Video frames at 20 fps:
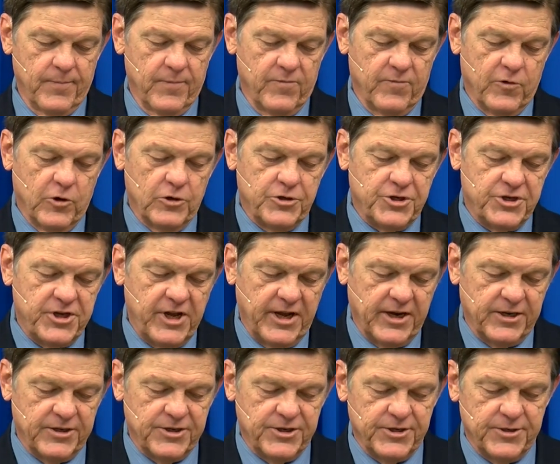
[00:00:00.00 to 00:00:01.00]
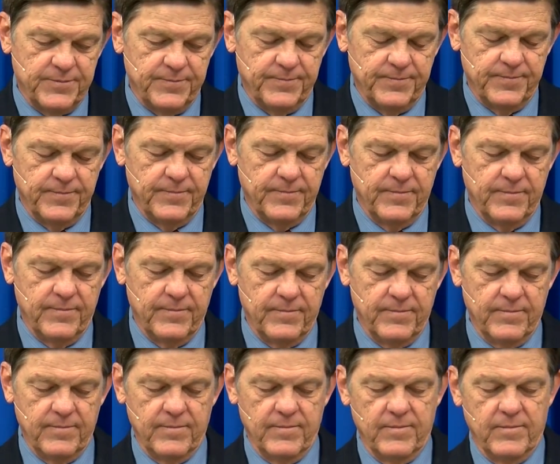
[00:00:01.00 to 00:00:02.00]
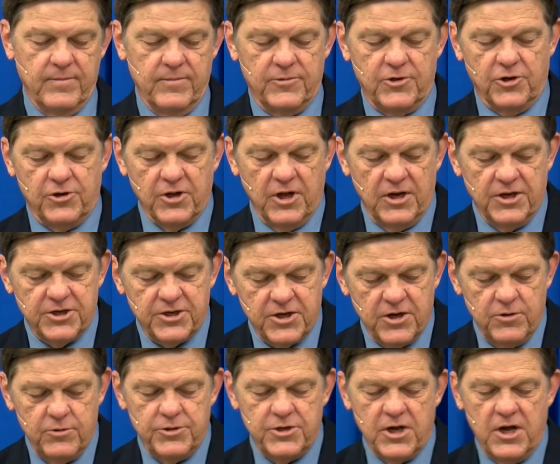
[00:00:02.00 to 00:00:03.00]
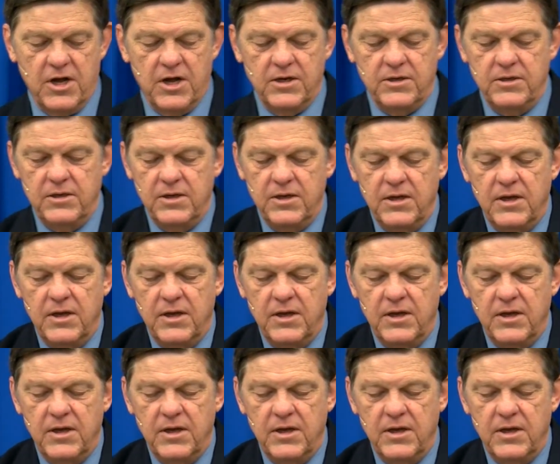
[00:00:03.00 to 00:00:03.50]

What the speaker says: Verse 6, Tertullus goes on,